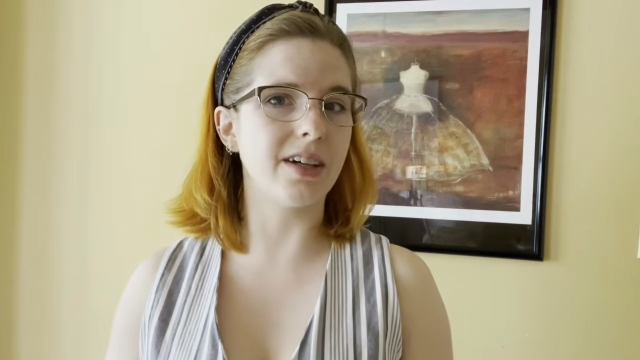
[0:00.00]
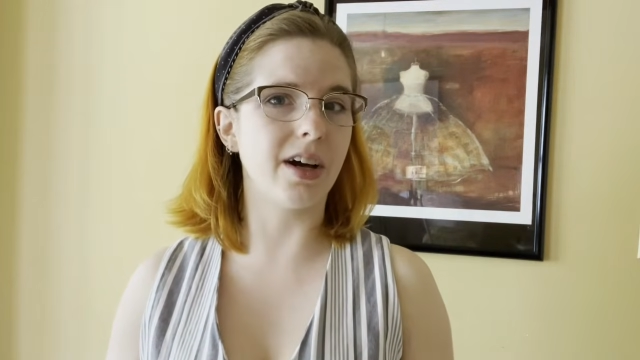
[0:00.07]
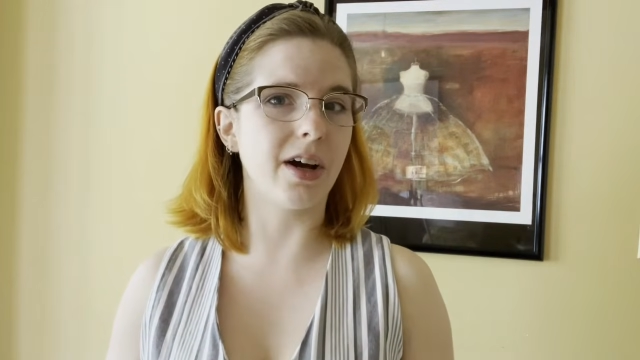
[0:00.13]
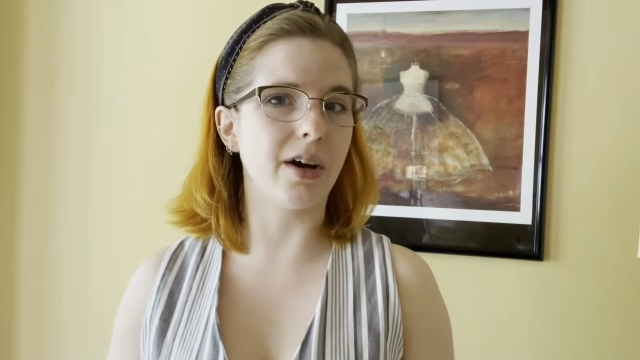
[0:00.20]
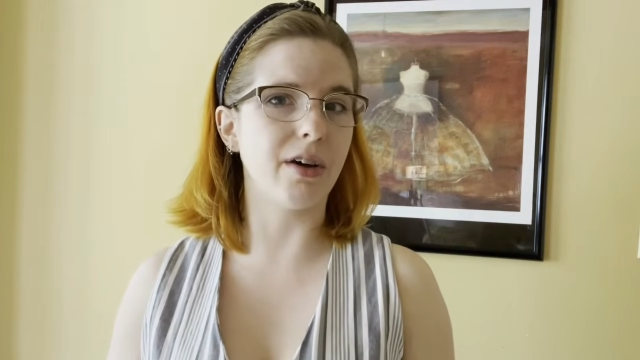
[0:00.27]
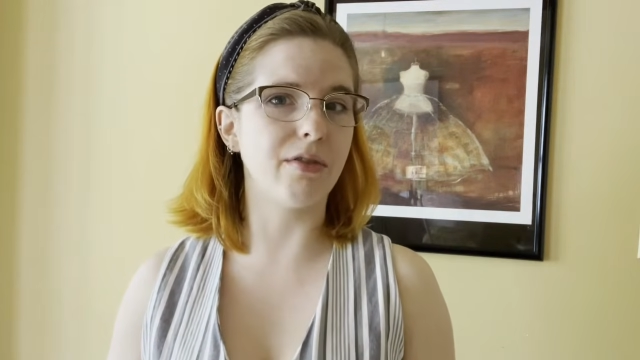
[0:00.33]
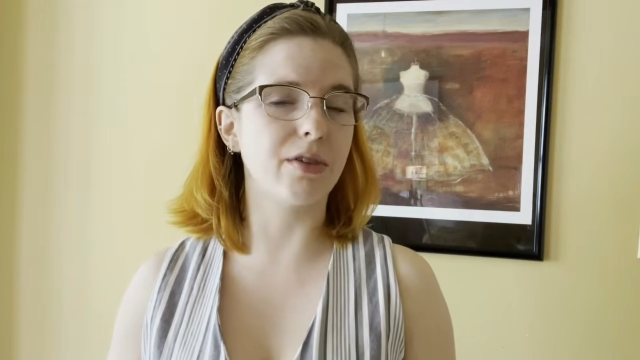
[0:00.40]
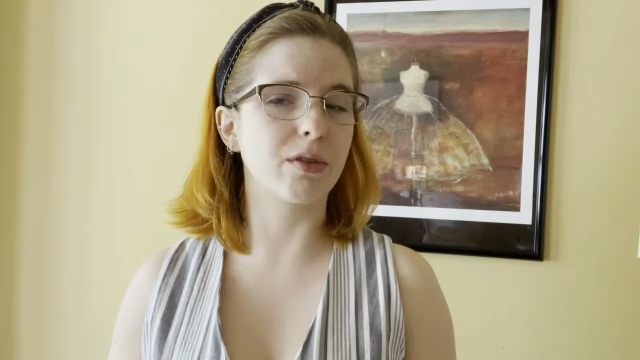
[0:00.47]

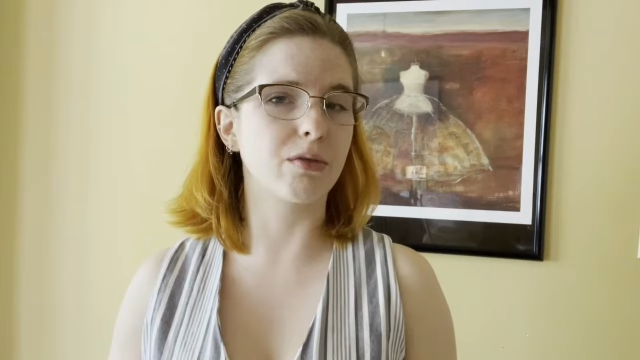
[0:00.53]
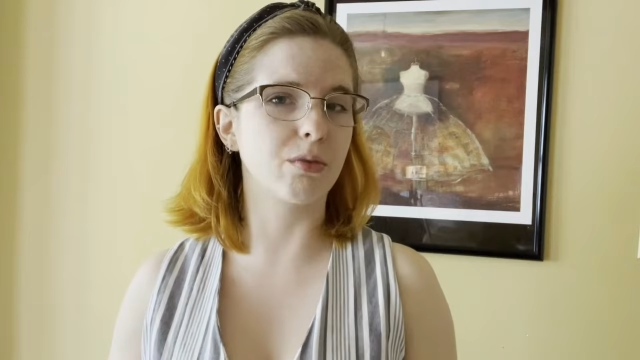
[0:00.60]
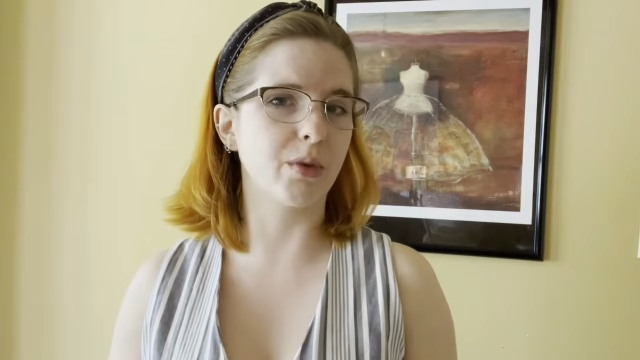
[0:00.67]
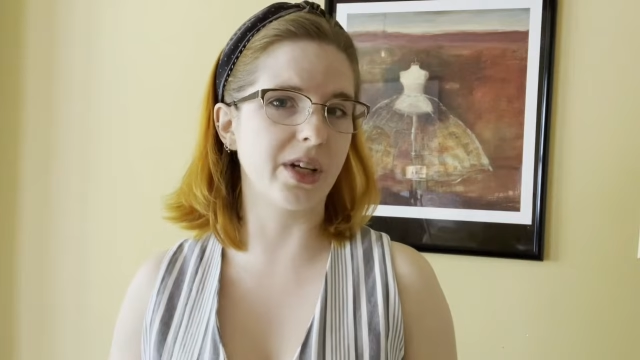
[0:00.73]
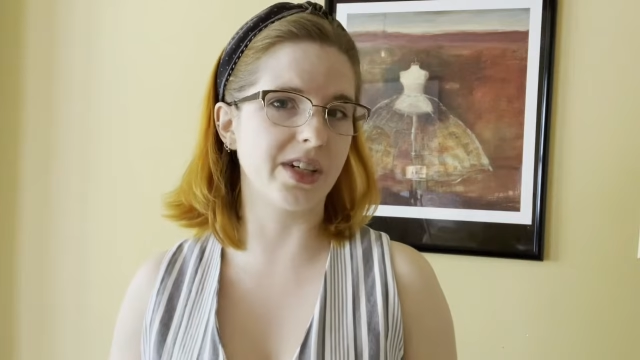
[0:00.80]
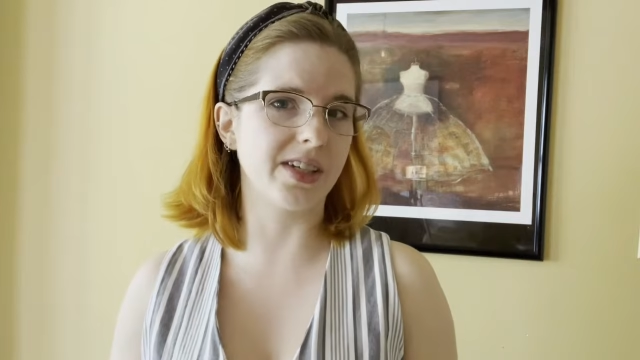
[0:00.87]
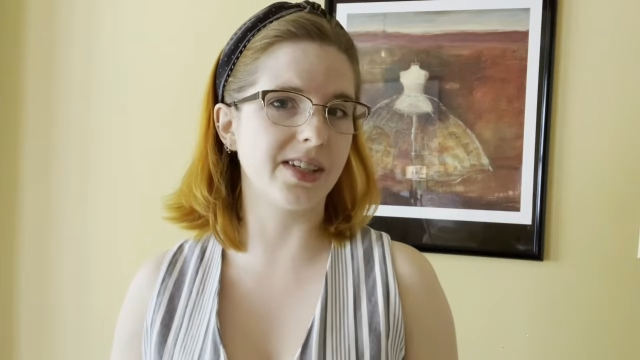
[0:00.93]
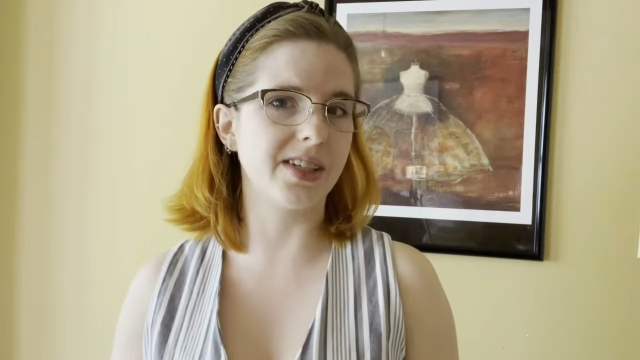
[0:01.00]
of
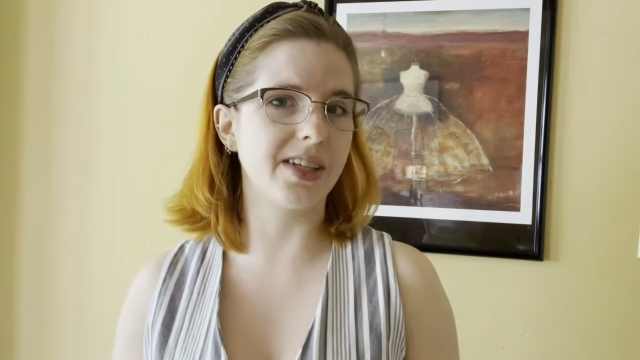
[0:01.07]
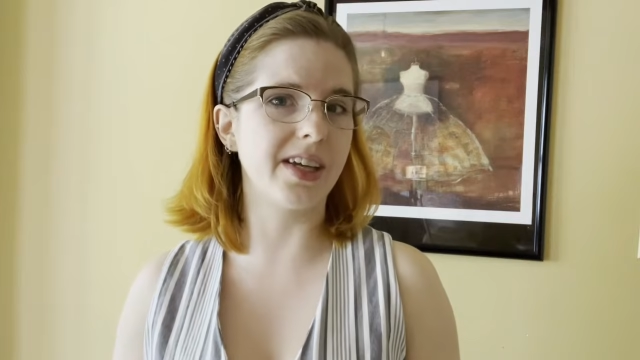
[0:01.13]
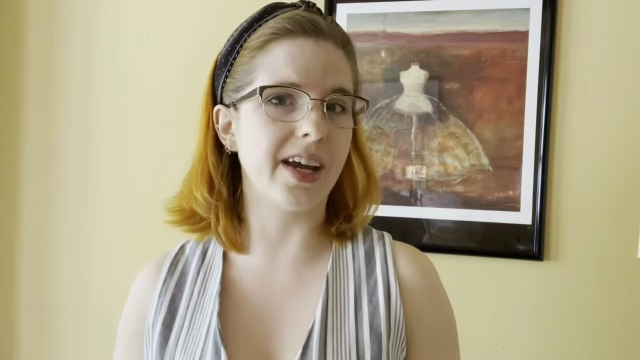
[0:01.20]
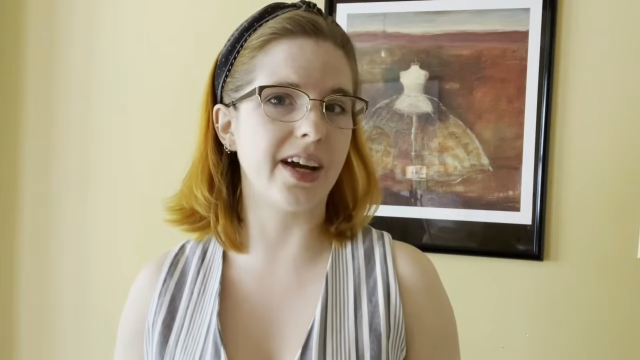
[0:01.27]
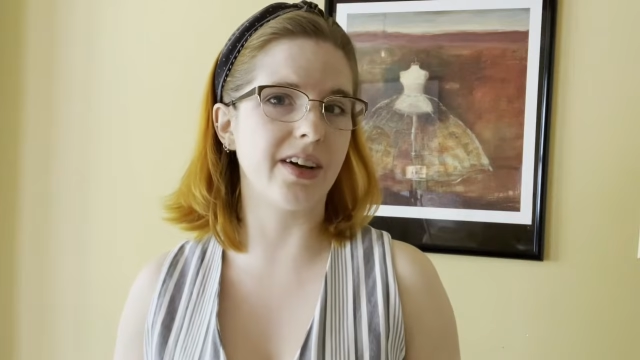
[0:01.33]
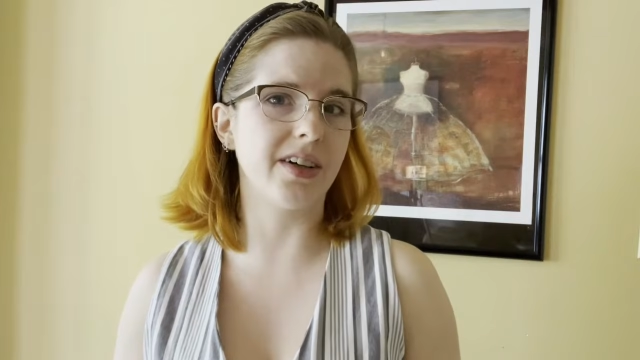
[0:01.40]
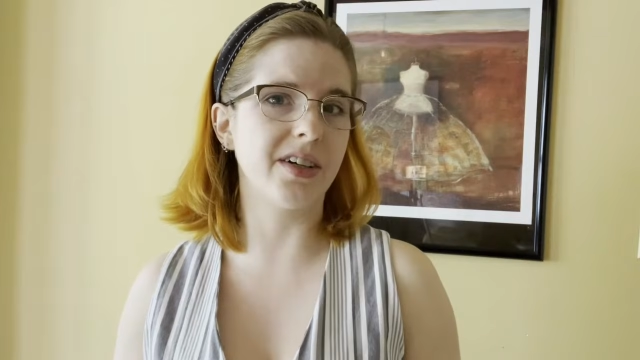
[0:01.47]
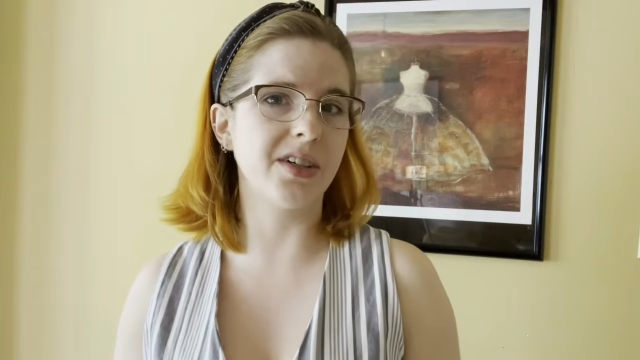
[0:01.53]
Regency
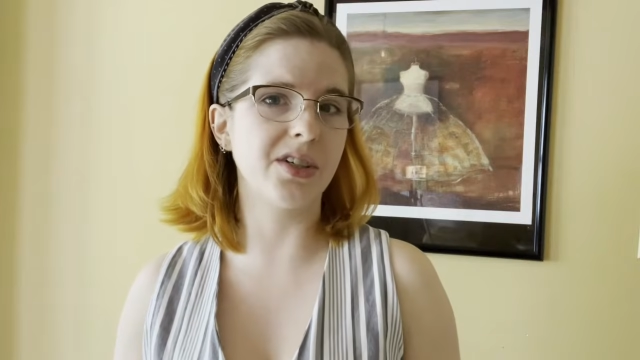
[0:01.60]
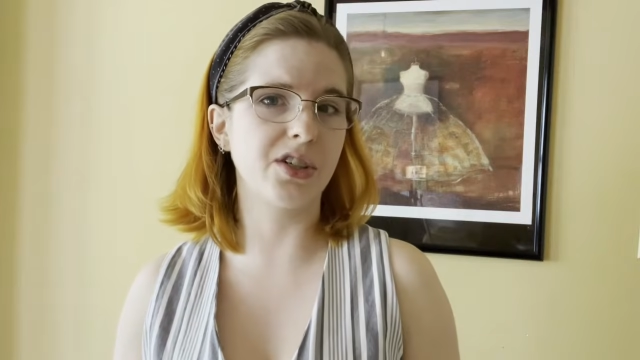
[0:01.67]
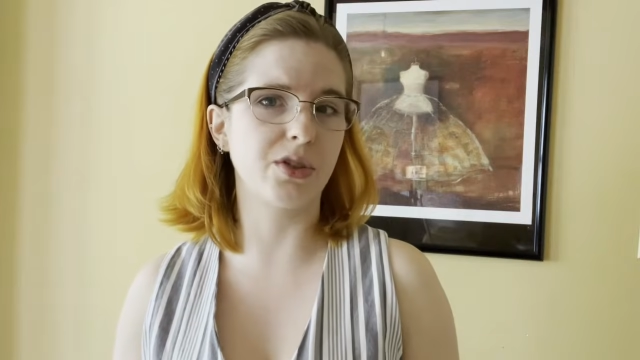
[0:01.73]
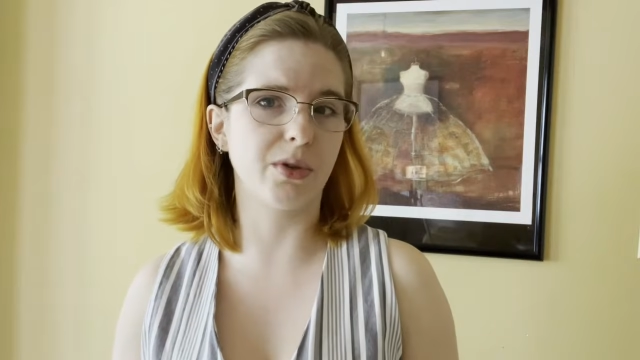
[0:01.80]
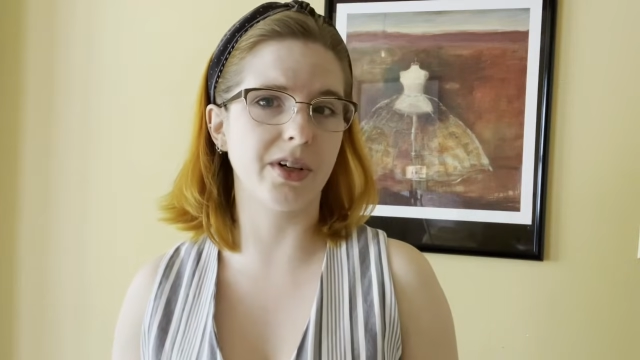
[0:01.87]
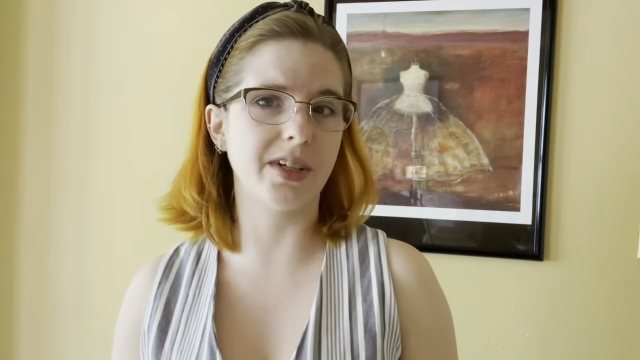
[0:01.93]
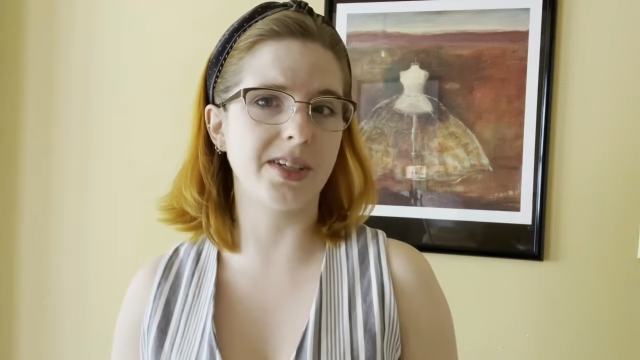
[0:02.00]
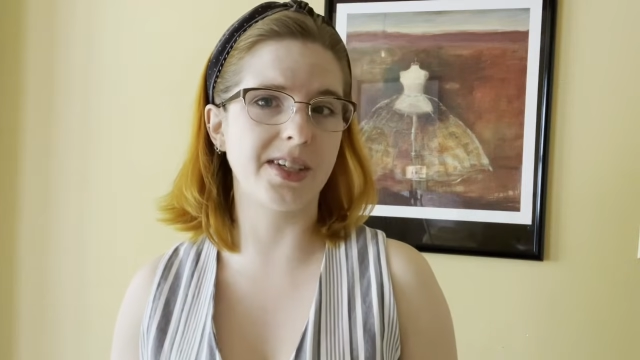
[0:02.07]
era
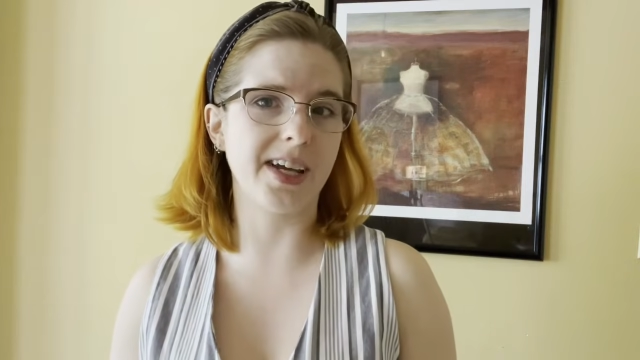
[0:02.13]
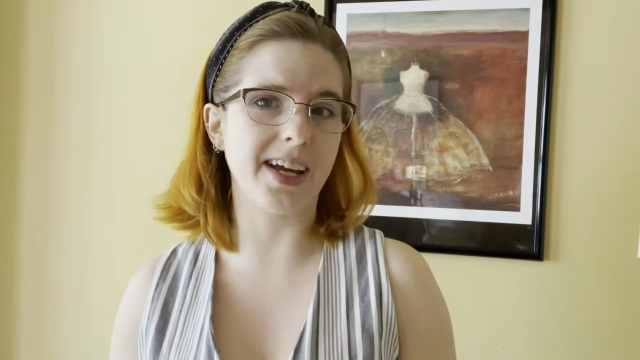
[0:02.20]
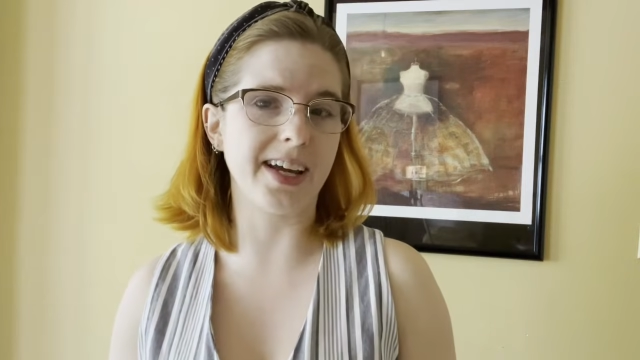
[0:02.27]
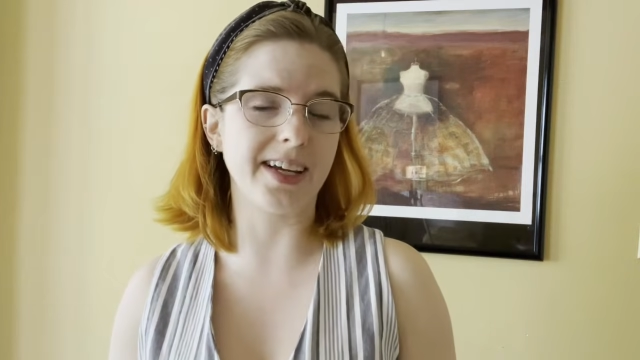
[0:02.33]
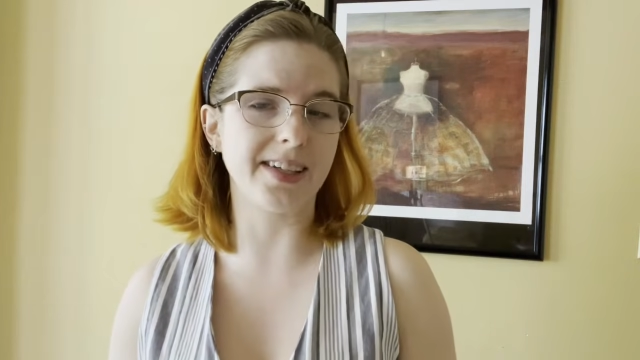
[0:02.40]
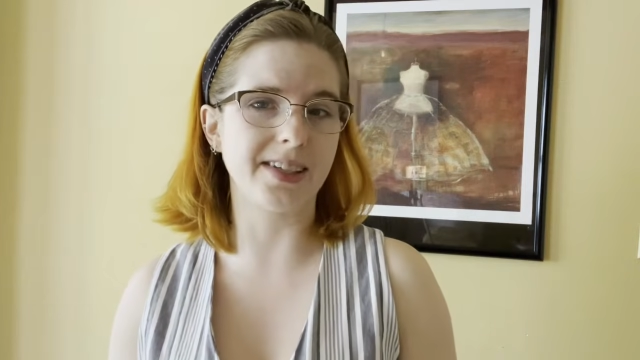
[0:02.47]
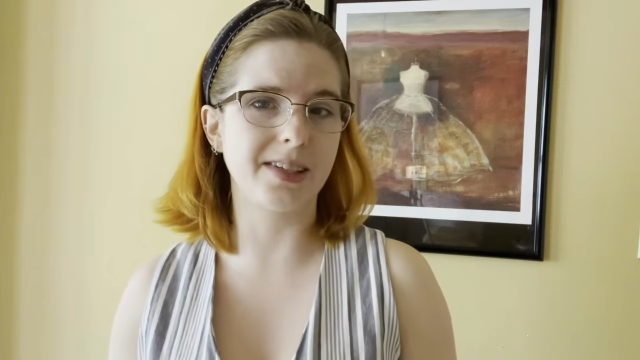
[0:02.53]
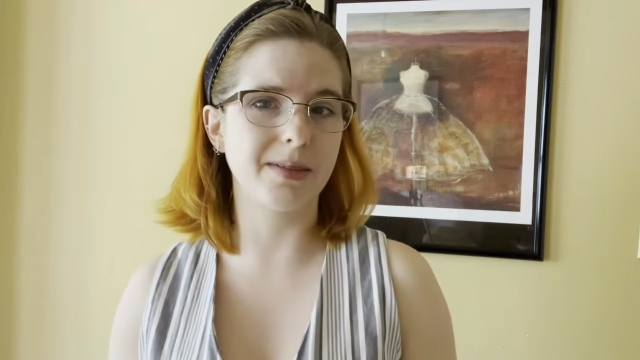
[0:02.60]
short
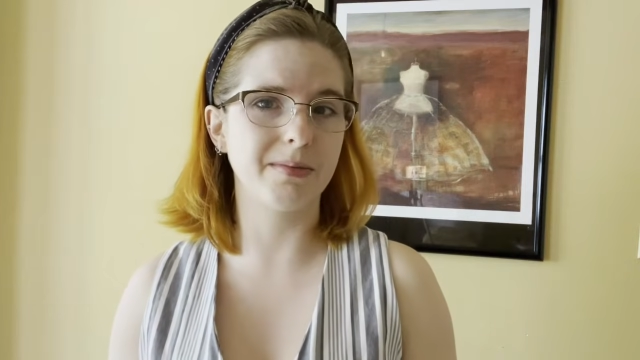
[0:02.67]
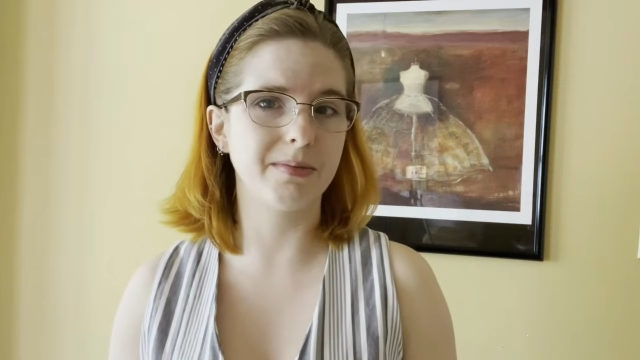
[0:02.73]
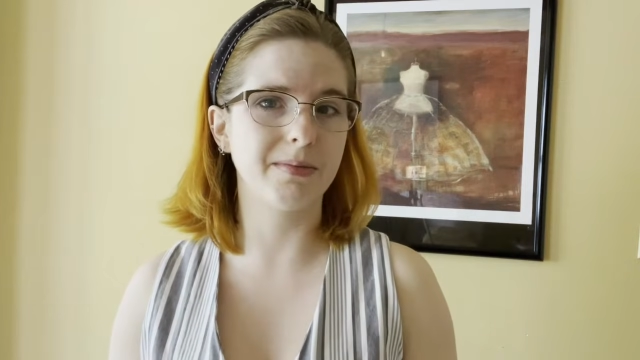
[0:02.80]
stays.